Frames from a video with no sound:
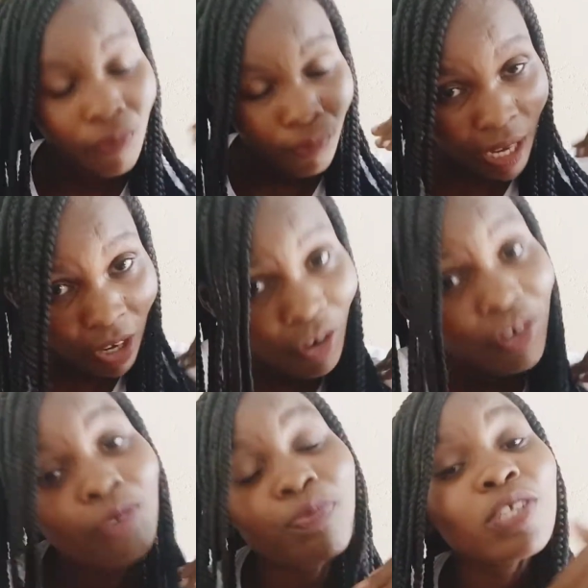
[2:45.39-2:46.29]
my
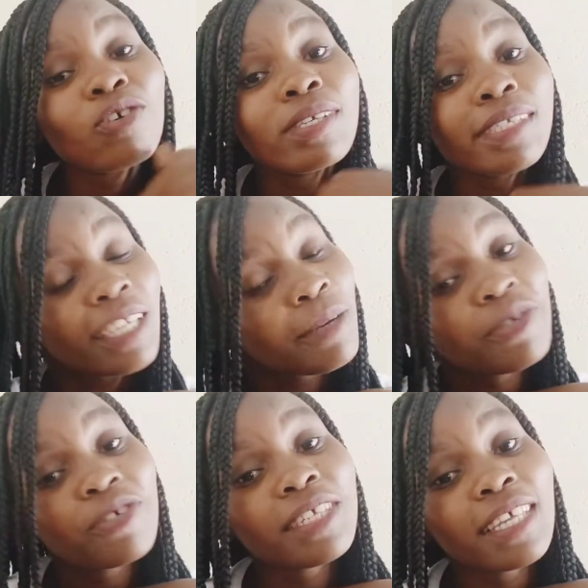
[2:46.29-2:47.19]
own
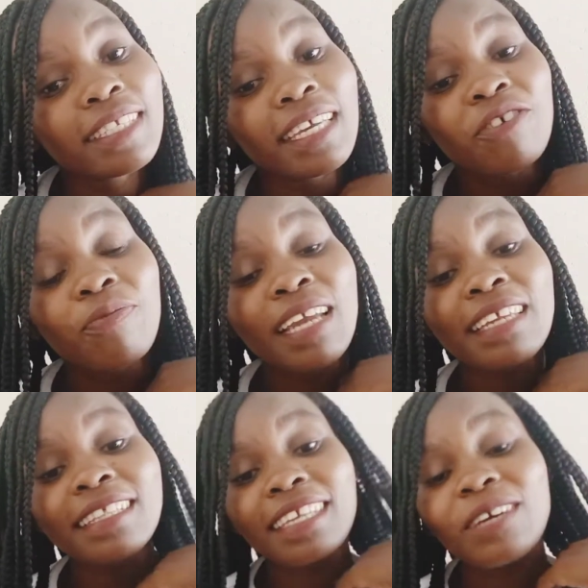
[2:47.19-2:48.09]
misconceptions that I
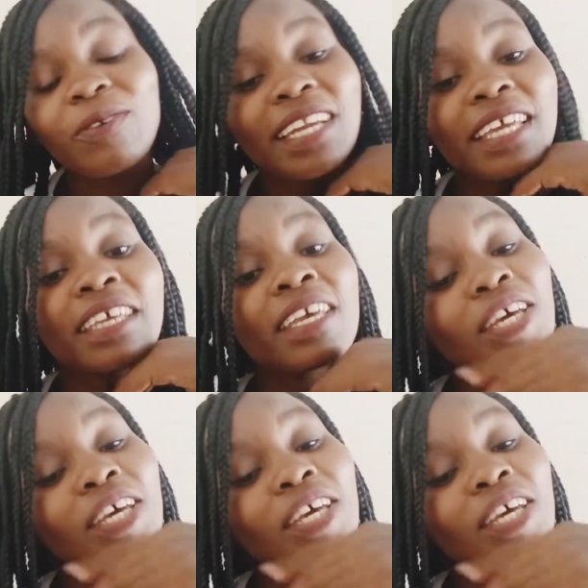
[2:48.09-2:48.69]
normally think when I